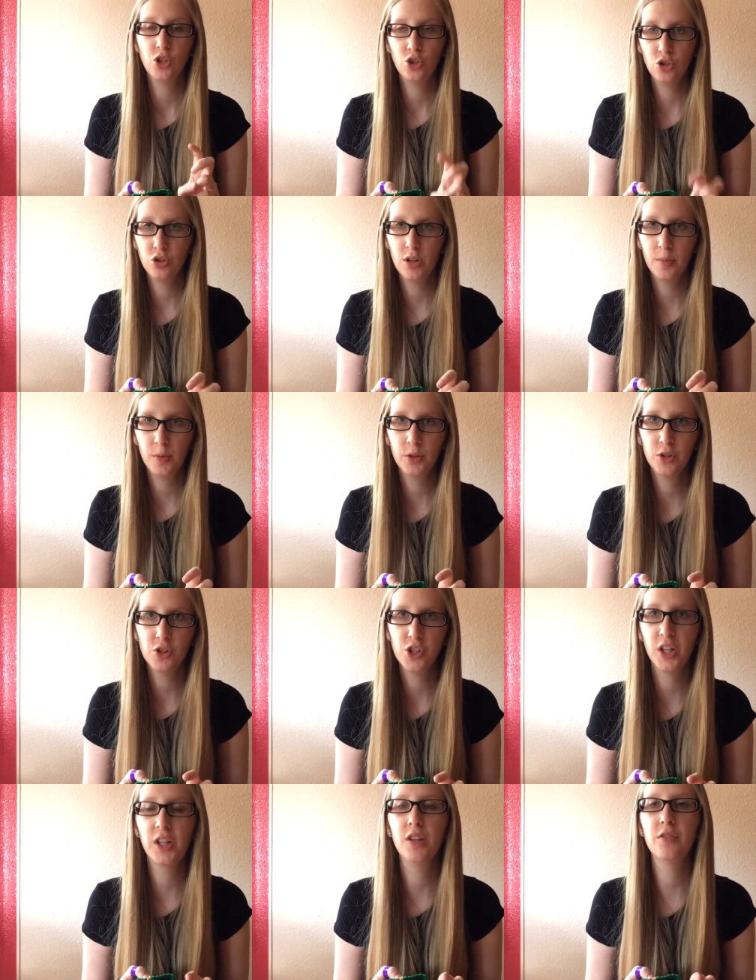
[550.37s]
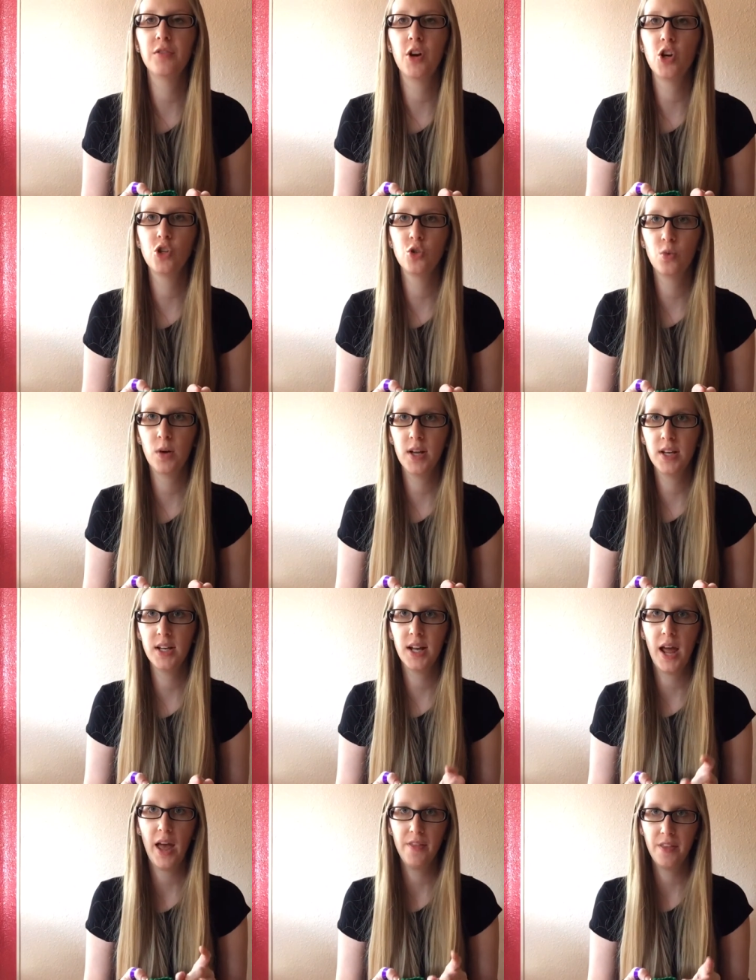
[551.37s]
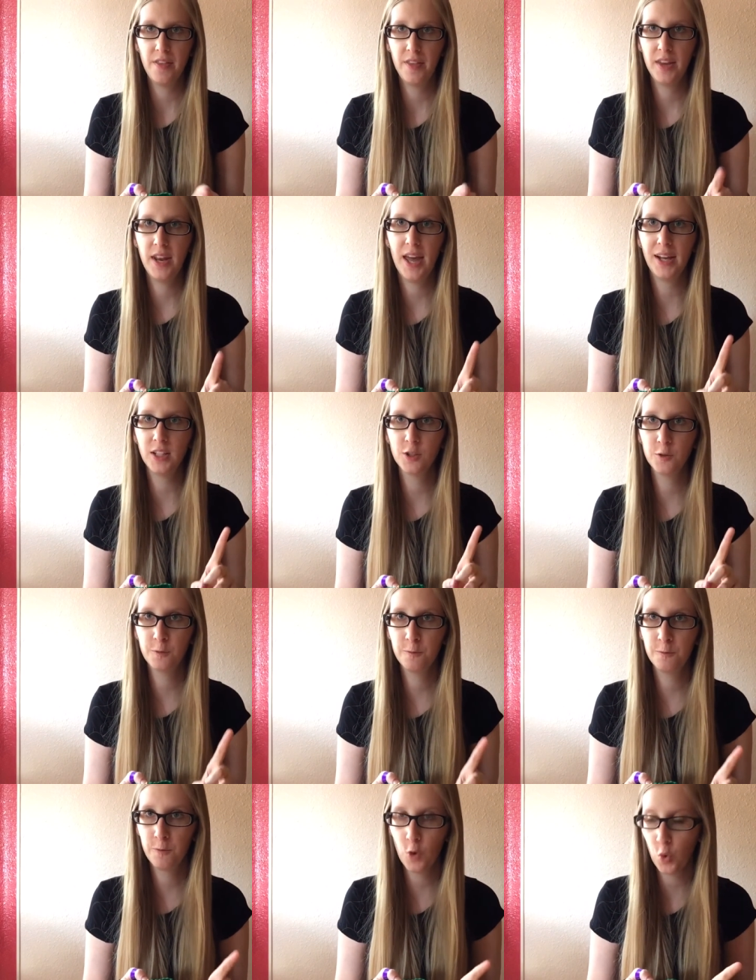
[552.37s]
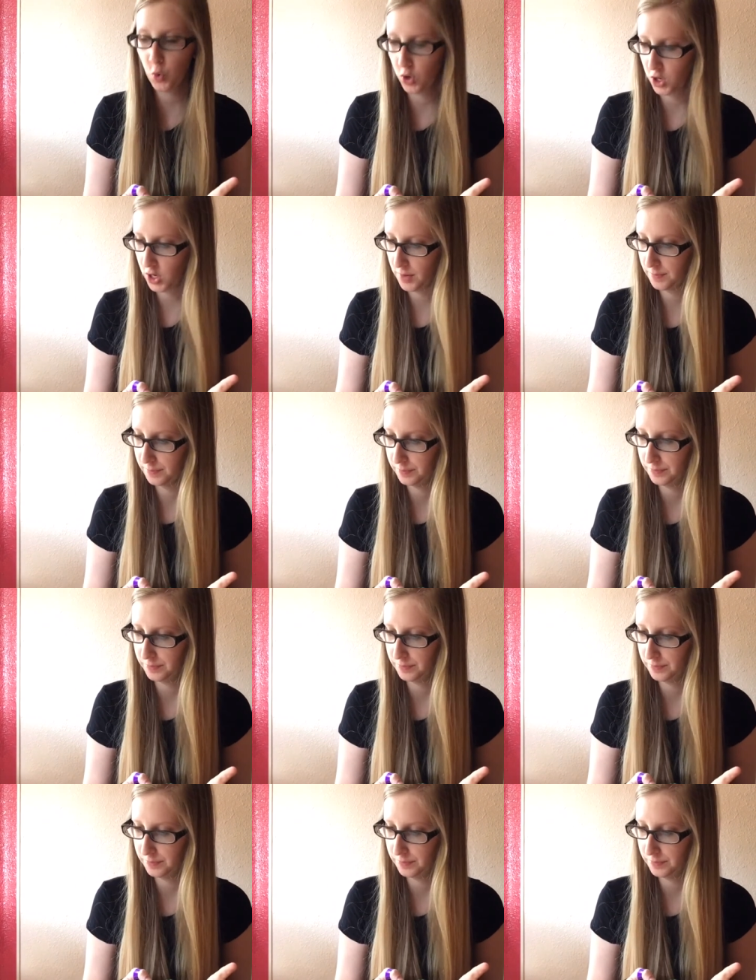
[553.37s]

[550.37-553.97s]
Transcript: two double crochet in the first one and then the next four,